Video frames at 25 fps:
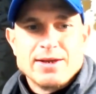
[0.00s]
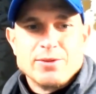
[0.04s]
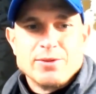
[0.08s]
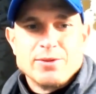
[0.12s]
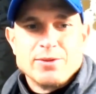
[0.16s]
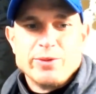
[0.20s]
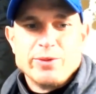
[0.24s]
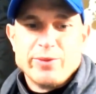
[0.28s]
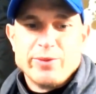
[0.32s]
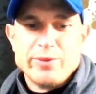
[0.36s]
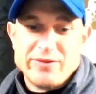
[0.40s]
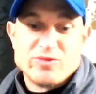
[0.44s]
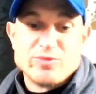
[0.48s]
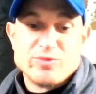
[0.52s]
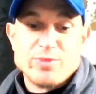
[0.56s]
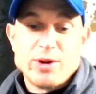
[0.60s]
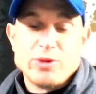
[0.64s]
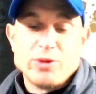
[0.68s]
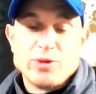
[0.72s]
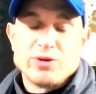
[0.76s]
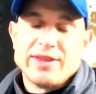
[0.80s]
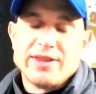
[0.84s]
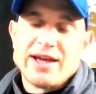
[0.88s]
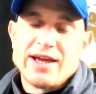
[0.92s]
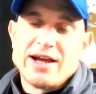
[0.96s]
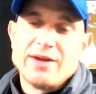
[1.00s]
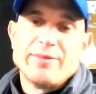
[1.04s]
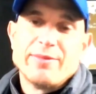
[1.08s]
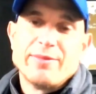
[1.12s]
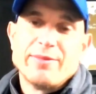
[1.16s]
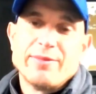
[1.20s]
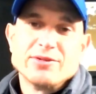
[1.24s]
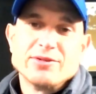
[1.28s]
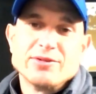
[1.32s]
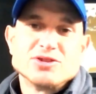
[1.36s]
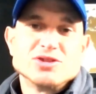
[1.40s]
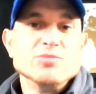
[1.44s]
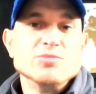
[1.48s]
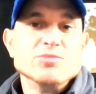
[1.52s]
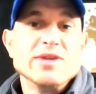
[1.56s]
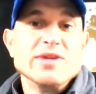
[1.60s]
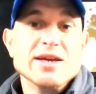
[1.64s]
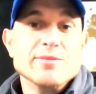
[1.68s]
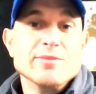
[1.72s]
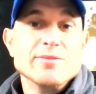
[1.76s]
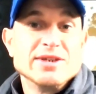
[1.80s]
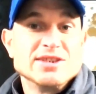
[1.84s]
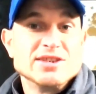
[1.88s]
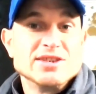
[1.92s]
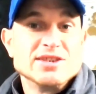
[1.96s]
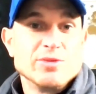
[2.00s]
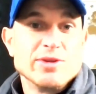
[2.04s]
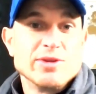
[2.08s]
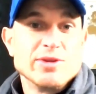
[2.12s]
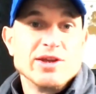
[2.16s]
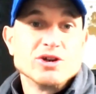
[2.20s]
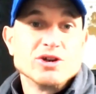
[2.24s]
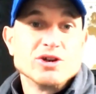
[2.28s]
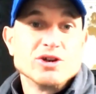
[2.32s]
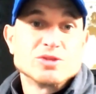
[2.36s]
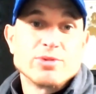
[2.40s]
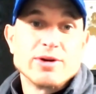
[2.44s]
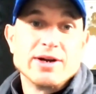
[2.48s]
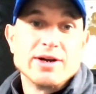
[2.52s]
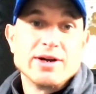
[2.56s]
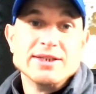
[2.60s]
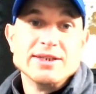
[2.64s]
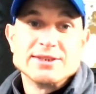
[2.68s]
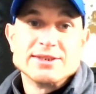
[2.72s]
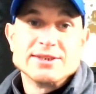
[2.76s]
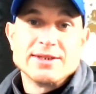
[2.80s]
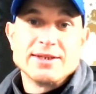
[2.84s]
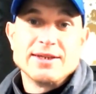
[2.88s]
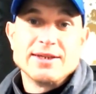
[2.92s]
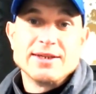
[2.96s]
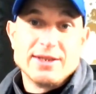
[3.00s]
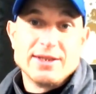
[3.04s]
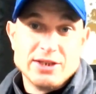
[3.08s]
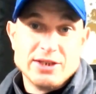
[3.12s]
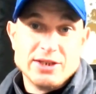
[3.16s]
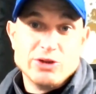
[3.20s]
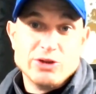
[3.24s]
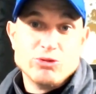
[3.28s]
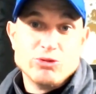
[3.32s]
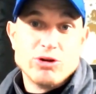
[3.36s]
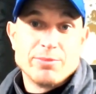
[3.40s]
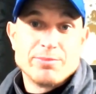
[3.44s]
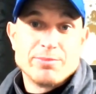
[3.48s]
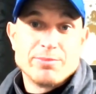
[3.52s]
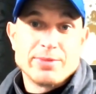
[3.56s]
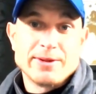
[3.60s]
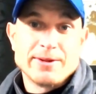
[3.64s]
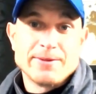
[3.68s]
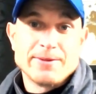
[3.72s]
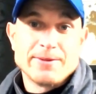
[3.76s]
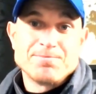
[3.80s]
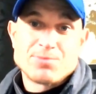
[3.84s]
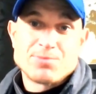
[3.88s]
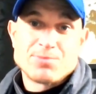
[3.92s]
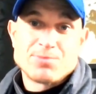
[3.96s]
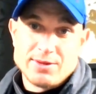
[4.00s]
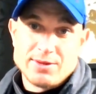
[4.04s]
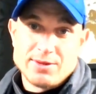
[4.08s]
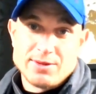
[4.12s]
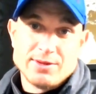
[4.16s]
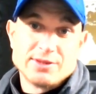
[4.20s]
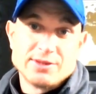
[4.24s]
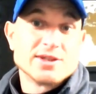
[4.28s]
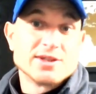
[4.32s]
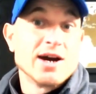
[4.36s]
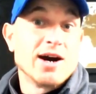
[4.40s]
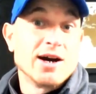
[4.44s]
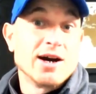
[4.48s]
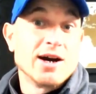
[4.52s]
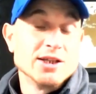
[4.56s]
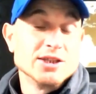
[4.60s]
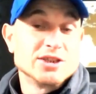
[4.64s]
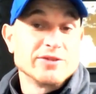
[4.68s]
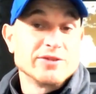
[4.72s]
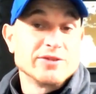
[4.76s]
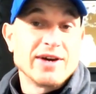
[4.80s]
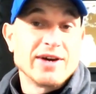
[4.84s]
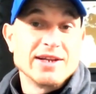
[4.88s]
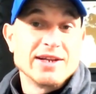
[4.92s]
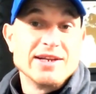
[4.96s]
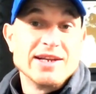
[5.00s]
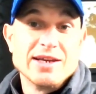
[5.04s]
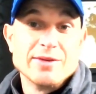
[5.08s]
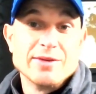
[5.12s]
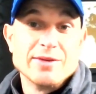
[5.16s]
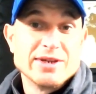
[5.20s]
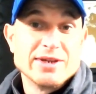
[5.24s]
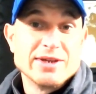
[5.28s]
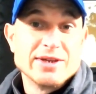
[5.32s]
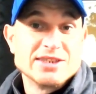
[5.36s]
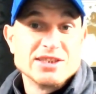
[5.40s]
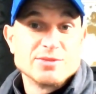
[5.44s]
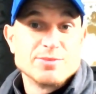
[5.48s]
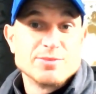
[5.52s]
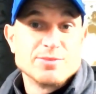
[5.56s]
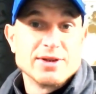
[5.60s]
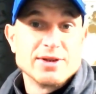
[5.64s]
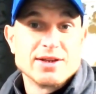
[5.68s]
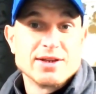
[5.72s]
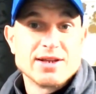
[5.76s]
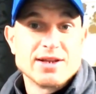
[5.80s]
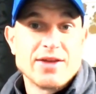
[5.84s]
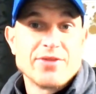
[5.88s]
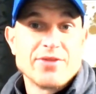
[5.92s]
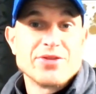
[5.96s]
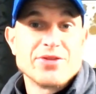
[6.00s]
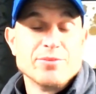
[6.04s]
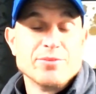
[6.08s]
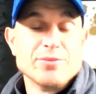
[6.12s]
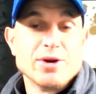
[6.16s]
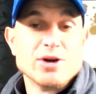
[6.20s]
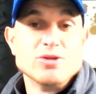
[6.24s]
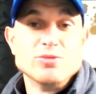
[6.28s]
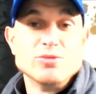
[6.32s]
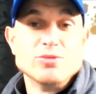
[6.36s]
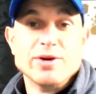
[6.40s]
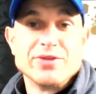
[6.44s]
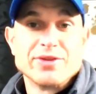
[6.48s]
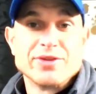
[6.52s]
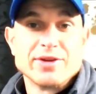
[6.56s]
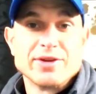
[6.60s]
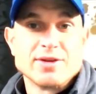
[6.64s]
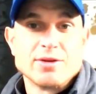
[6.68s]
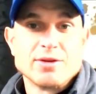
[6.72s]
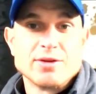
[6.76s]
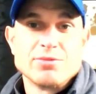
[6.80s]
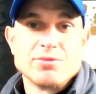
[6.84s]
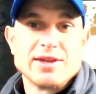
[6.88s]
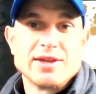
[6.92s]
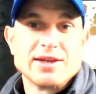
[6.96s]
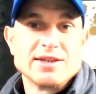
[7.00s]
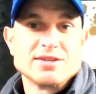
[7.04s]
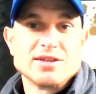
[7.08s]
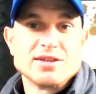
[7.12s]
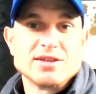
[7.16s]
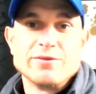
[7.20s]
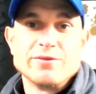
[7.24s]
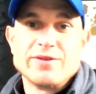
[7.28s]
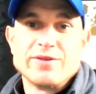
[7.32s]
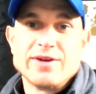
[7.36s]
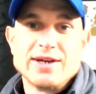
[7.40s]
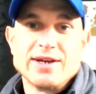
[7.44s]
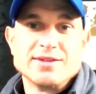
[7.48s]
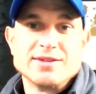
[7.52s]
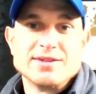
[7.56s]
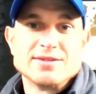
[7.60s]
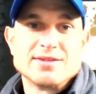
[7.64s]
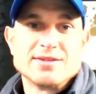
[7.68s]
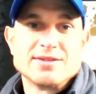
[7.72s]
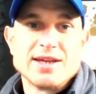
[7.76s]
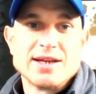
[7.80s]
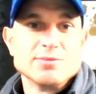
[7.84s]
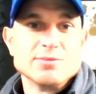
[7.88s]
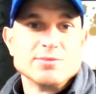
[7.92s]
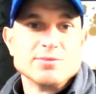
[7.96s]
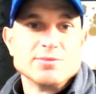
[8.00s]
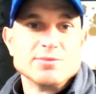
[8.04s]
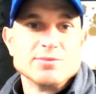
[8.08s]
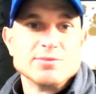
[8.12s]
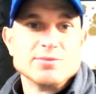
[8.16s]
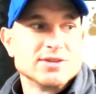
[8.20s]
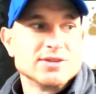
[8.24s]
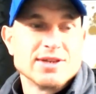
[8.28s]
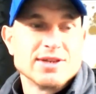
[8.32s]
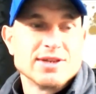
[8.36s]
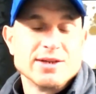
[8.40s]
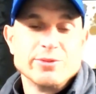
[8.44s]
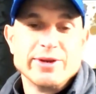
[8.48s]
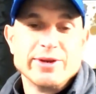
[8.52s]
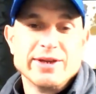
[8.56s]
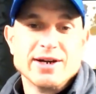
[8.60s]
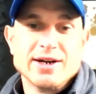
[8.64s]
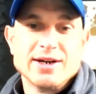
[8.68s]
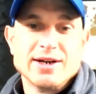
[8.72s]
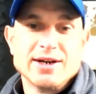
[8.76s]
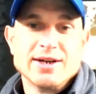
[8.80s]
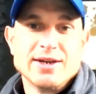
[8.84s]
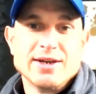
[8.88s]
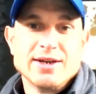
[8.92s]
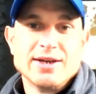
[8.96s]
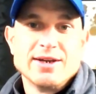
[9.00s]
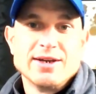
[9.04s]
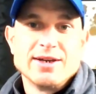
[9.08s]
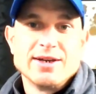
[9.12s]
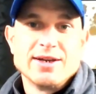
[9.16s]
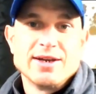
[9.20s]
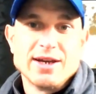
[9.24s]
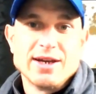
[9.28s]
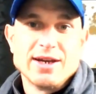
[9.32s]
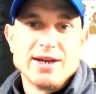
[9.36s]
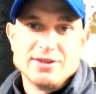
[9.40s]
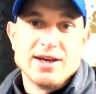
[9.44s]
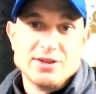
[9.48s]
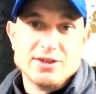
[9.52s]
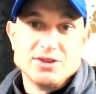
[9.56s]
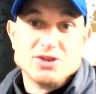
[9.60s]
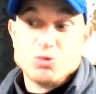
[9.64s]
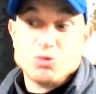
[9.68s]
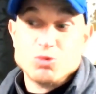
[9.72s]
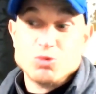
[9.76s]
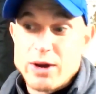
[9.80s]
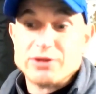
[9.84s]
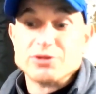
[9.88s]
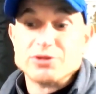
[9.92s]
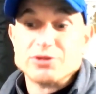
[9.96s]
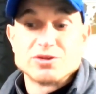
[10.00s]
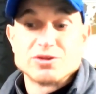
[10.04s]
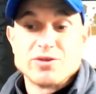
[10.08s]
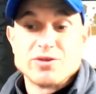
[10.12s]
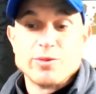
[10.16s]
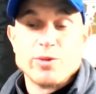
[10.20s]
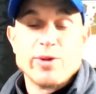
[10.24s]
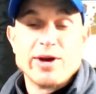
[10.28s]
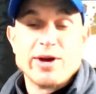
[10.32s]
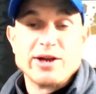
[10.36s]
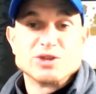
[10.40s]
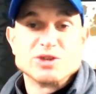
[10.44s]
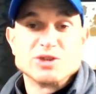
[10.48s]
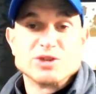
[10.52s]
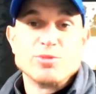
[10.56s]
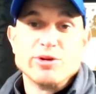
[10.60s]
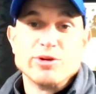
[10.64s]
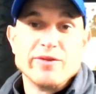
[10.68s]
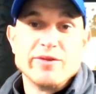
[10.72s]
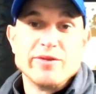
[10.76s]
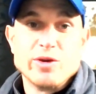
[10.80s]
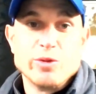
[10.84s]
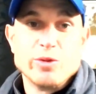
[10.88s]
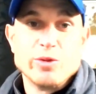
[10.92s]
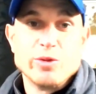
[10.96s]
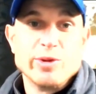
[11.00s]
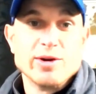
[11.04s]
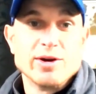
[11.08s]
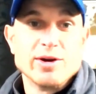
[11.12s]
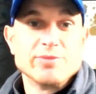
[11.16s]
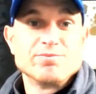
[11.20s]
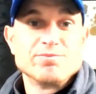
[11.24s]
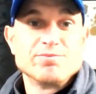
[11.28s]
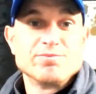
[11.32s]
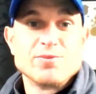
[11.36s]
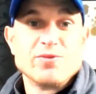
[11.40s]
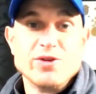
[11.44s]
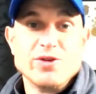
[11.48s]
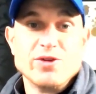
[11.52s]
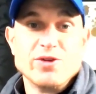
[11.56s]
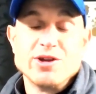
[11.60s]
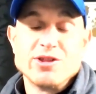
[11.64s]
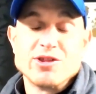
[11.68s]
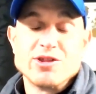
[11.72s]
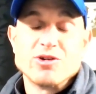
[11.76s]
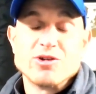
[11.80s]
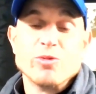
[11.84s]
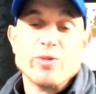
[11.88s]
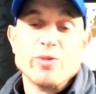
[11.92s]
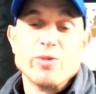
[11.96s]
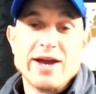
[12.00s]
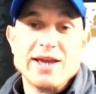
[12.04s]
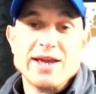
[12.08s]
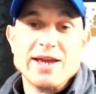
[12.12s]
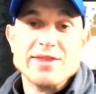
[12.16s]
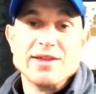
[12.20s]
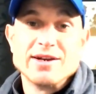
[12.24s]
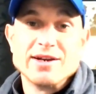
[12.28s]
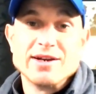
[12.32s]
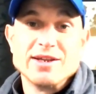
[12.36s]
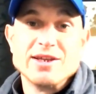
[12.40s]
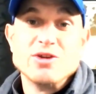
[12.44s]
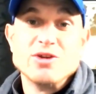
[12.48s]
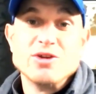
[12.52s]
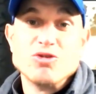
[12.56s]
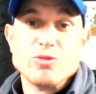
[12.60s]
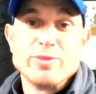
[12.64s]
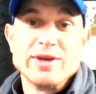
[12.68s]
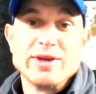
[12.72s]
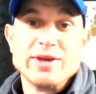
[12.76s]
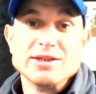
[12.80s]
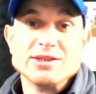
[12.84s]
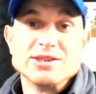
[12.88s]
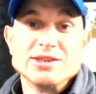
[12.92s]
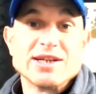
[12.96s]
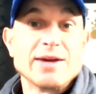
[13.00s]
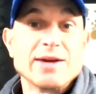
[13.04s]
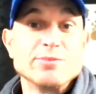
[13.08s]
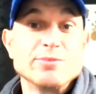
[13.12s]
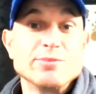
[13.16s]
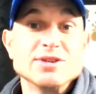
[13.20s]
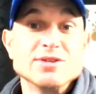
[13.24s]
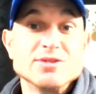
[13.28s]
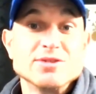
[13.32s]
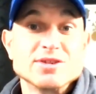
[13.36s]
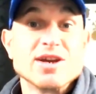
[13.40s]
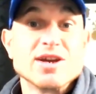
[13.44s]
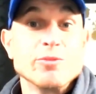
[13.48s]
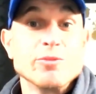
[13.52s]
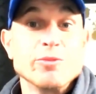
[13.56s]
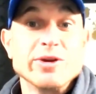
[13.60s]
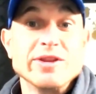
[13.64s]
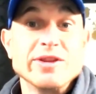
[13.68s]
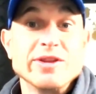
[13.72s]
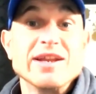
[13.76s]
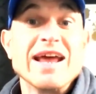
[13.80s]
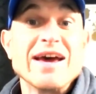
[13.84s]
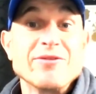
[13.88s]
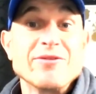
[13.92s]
we've spoken there about some near misses with the Ospreys in Europe. The Scarlets have had near misses, but at the moment, I don't think it's an unfair statement to say we are, from a Welsh point of view, we are further away than a European Champions Cup winner.